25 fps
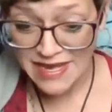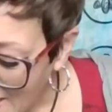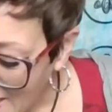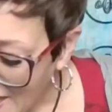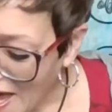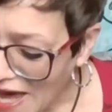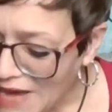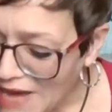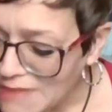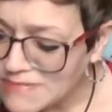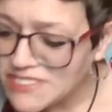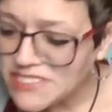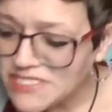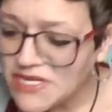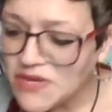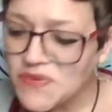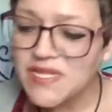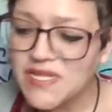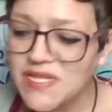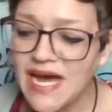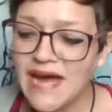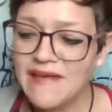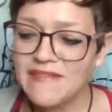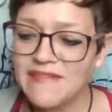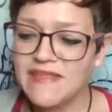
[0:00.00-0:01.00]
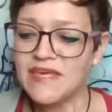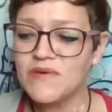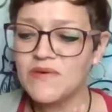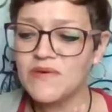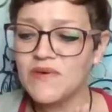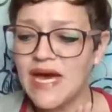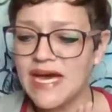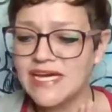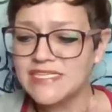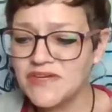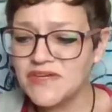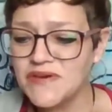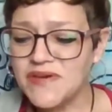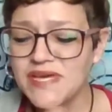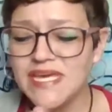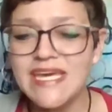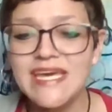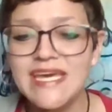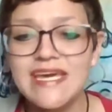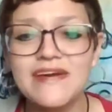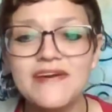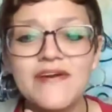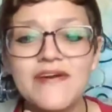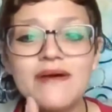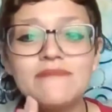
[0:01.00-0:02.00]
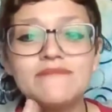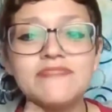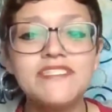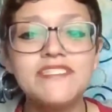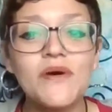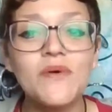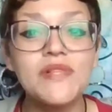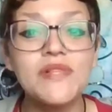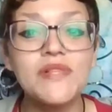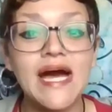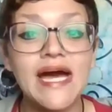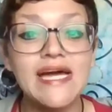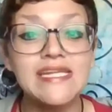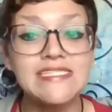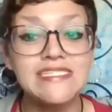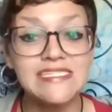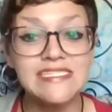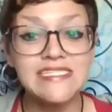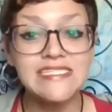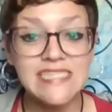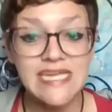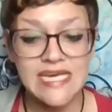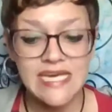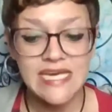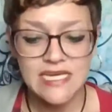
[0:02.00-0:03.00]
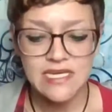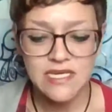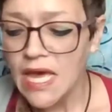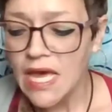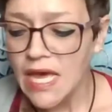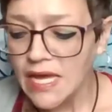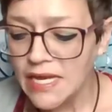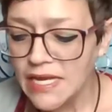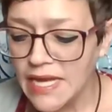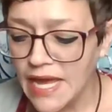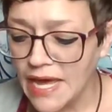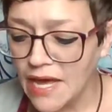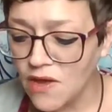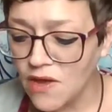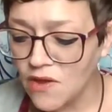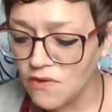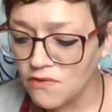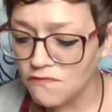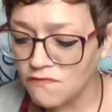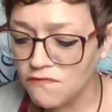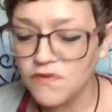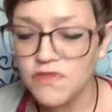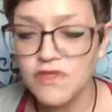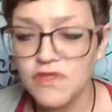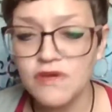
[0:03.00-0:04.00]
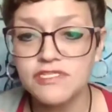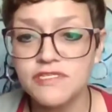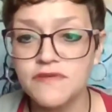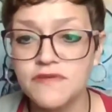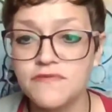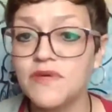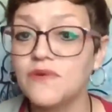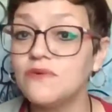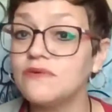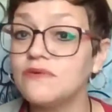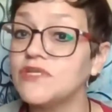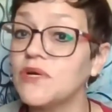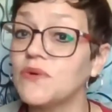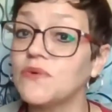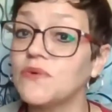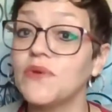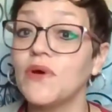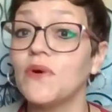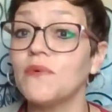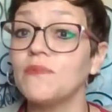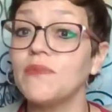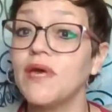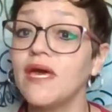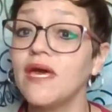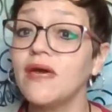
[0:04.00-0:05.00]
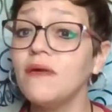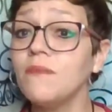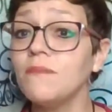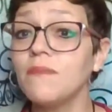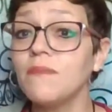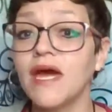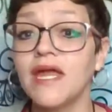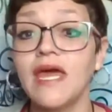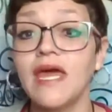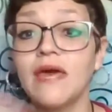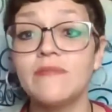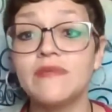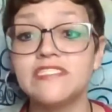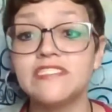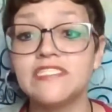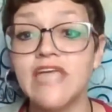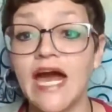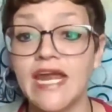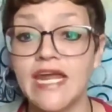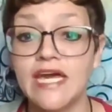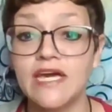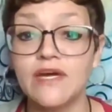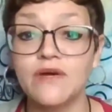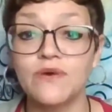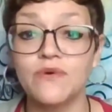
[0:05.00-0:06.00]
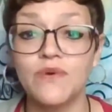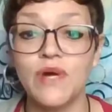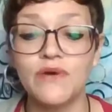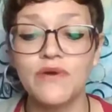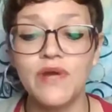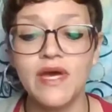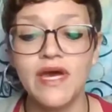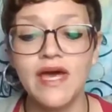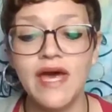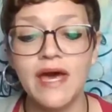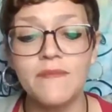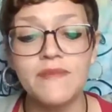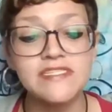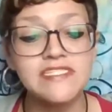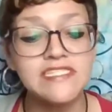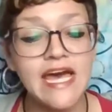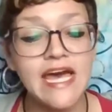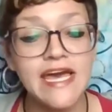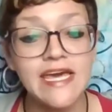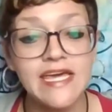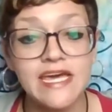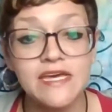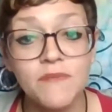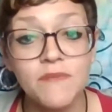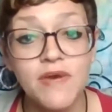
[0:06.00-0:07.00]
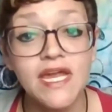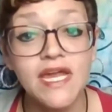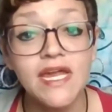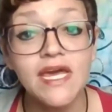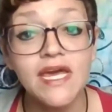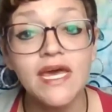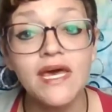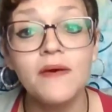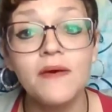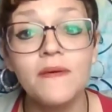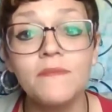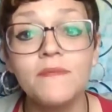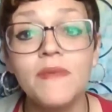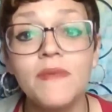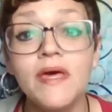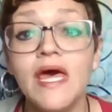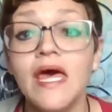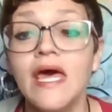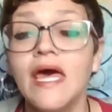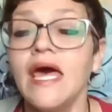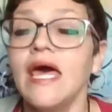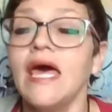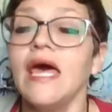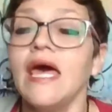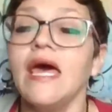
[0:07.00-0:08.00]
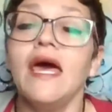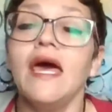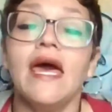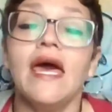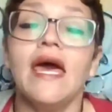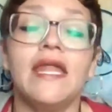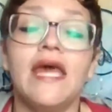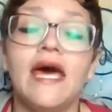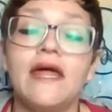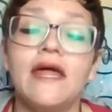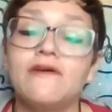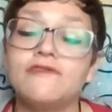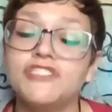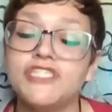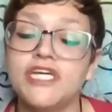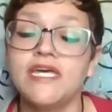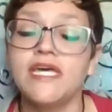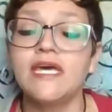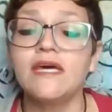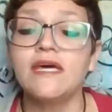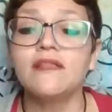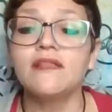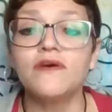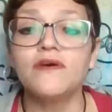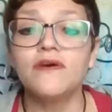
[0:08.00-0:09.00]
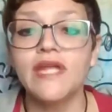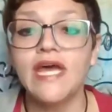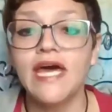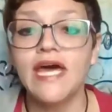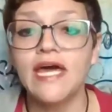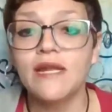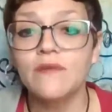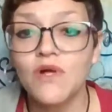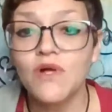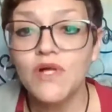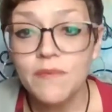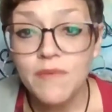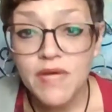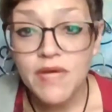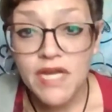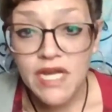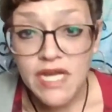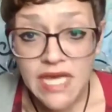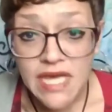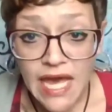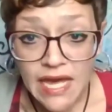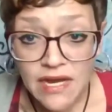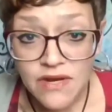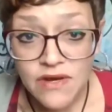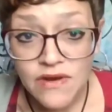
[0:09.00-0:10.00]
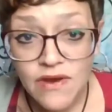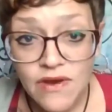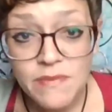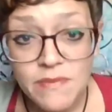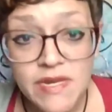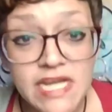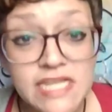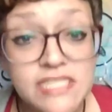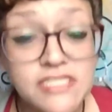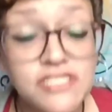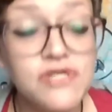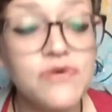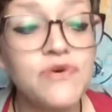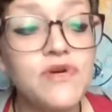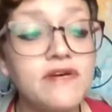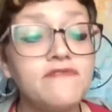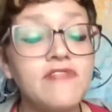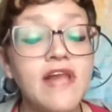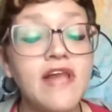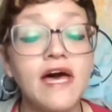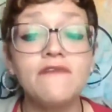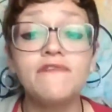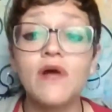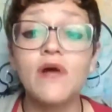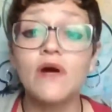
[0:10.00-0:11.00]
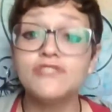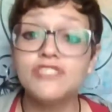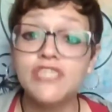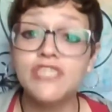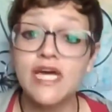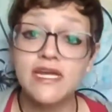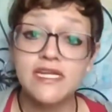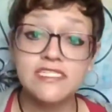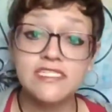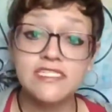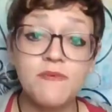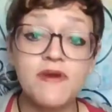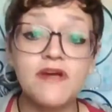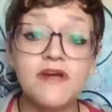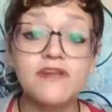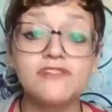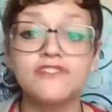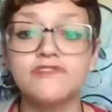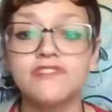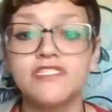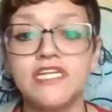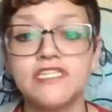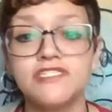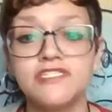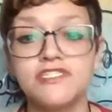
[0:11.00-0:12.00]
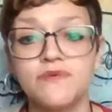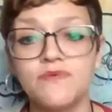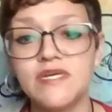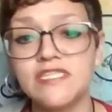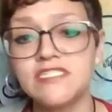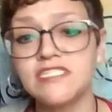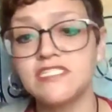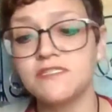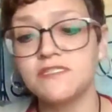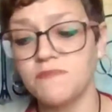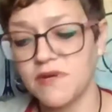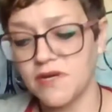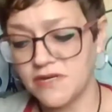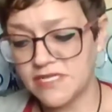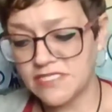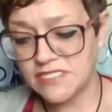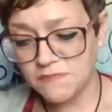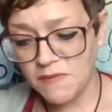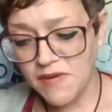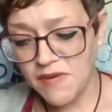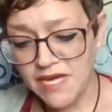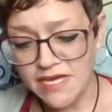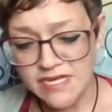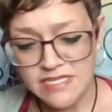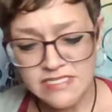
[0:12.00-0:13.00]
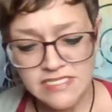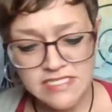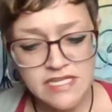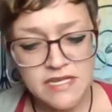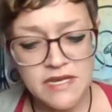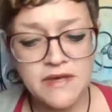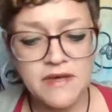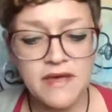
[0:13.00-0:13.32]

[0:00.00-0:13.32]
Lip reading: I'm so glad that you guys are here. I'm so glad to see you. Now, for those of you who don't know me, my name is Heidi Corona. I'm a psychic medium, an energy healer, an animal communicator. I'm an intuitive life coach and a spiritual teacher with Spirit Speaks.